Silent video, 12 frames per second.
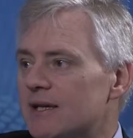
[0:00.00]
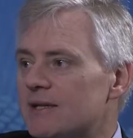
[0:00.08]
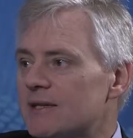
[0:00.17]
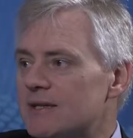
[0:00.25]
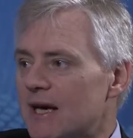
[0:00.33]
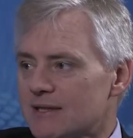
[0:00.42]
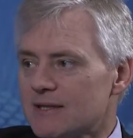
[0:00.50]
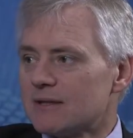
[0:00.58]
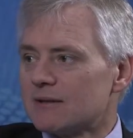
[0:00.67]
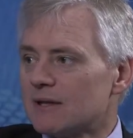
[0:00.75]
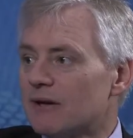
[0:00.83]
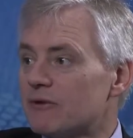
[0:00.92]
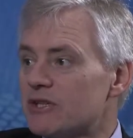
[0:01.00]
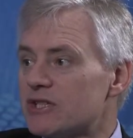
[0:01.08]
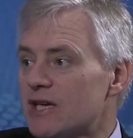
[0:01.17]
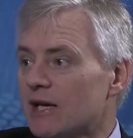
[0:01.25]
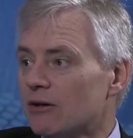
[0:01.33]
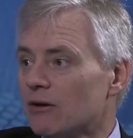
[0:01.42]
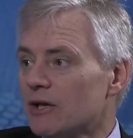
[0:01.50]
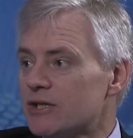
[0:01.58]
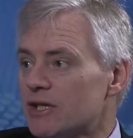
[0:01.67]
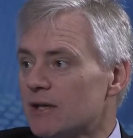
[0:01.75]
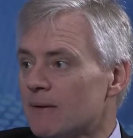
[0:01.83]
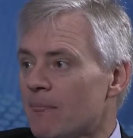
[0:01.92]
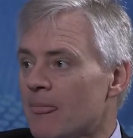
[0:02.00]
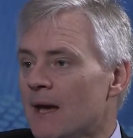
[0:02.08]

that doesn't leverage technology,